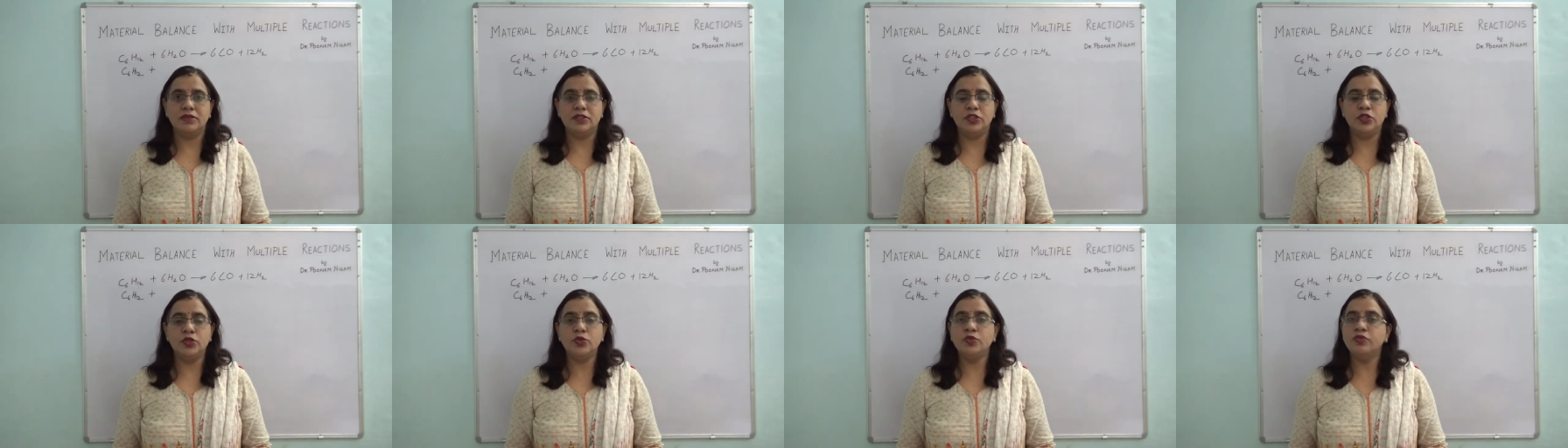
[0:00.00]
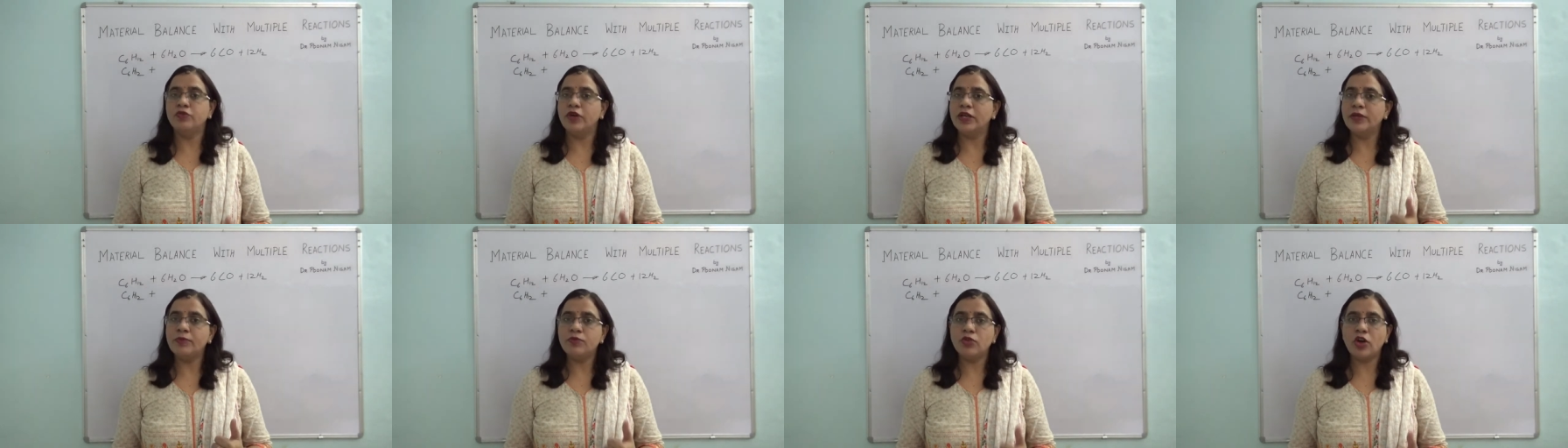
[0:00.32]
do
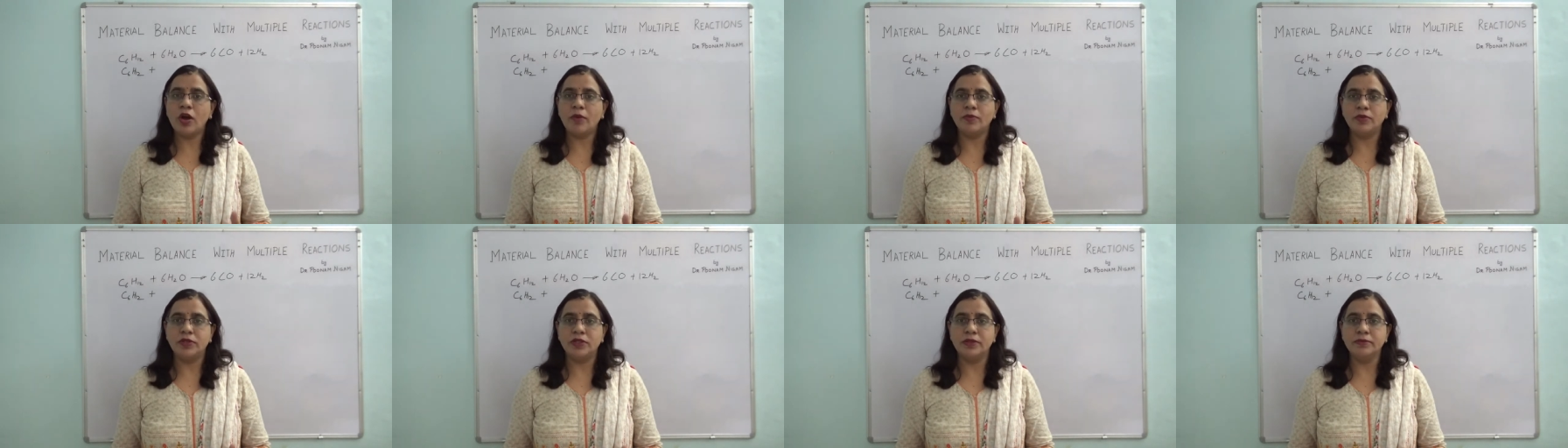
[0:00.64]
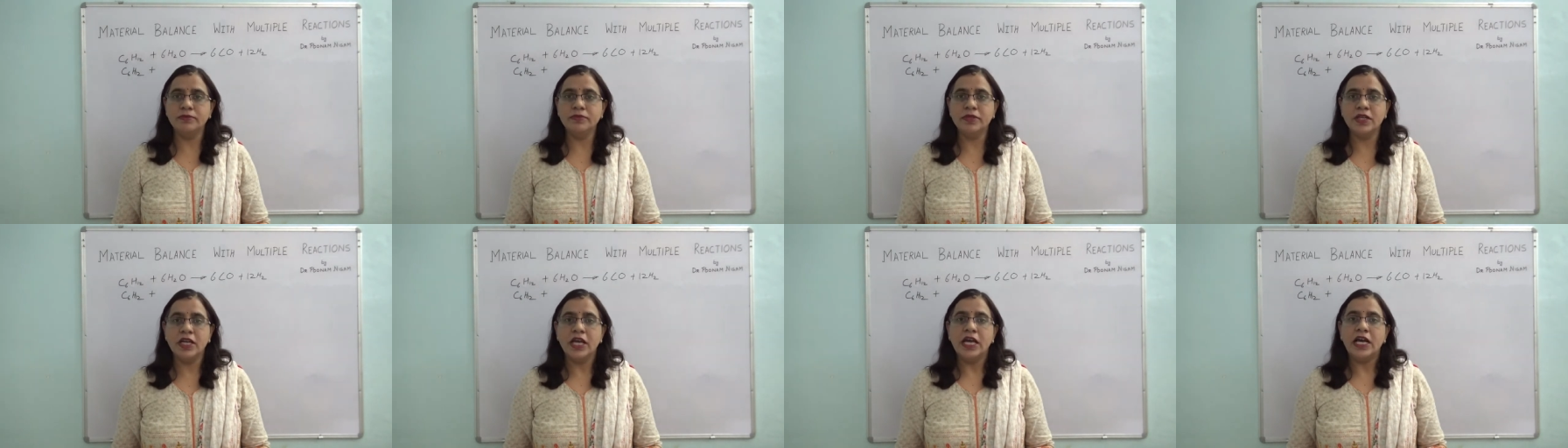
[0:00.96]
one
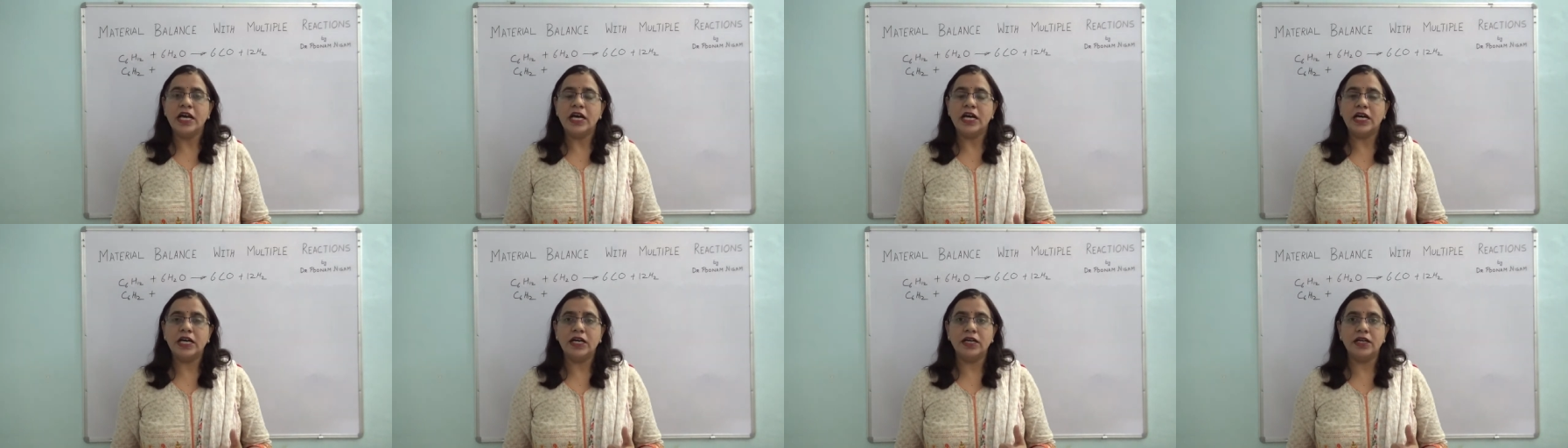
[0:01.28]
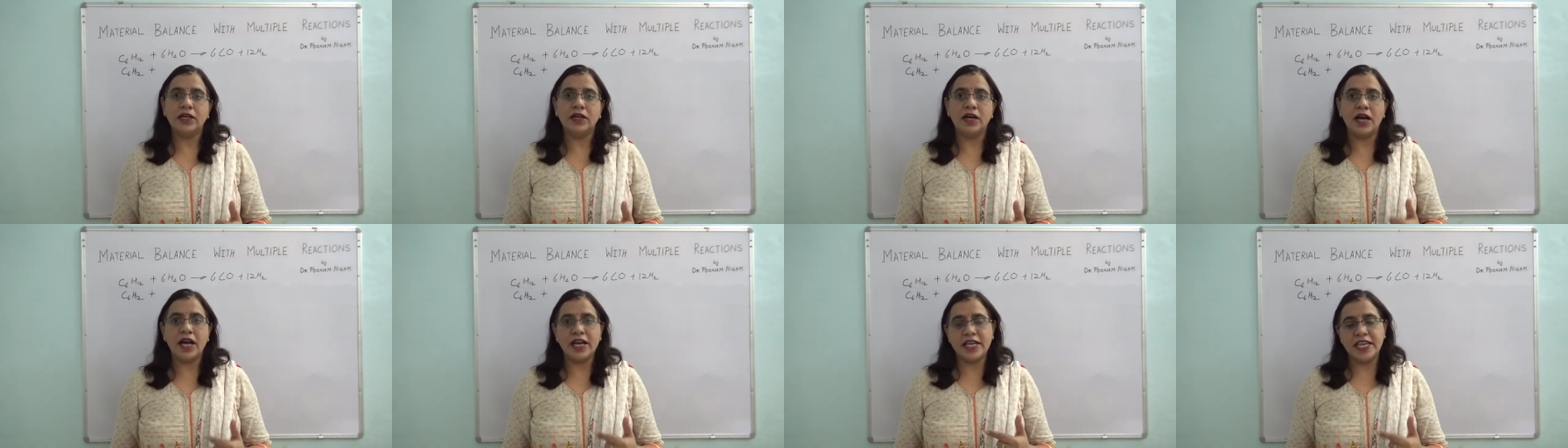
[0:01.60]
problem
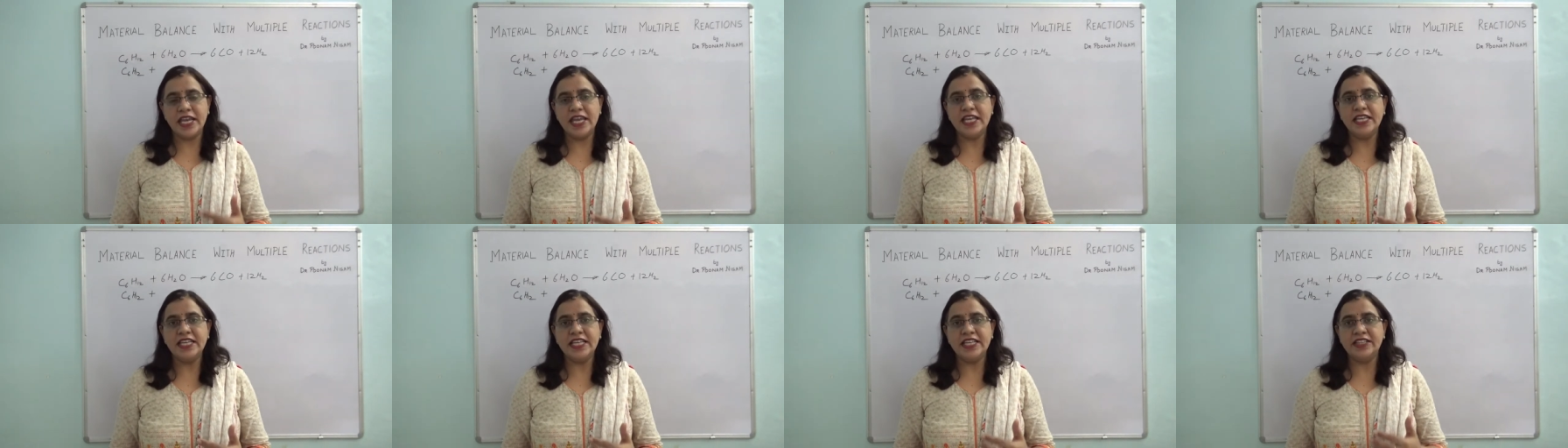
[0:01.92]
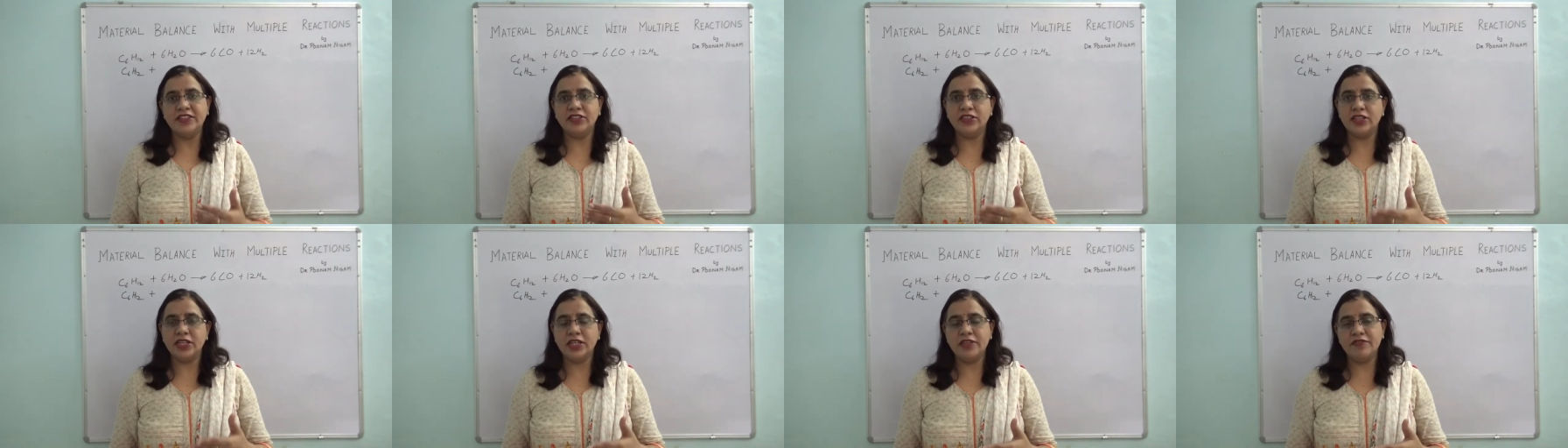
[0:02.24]
uh, again
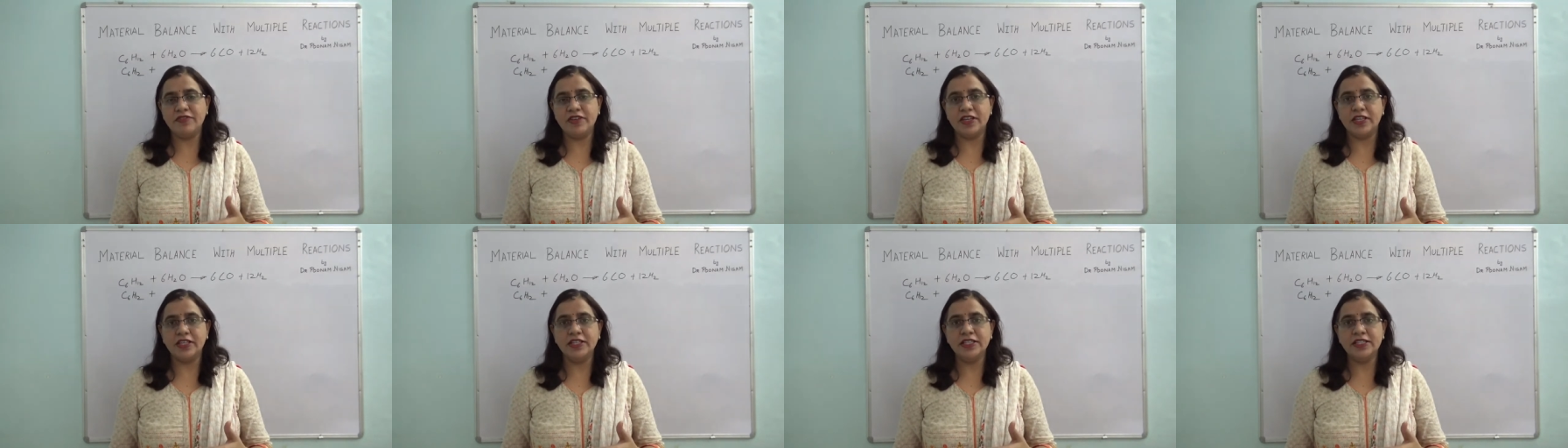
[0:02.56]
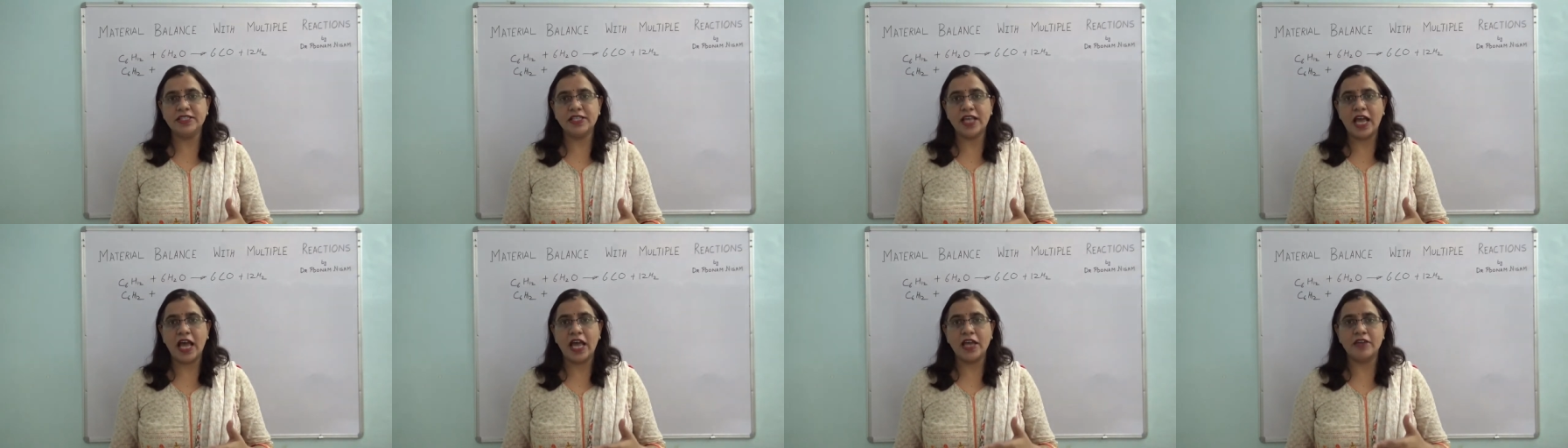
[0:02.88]
in three ways.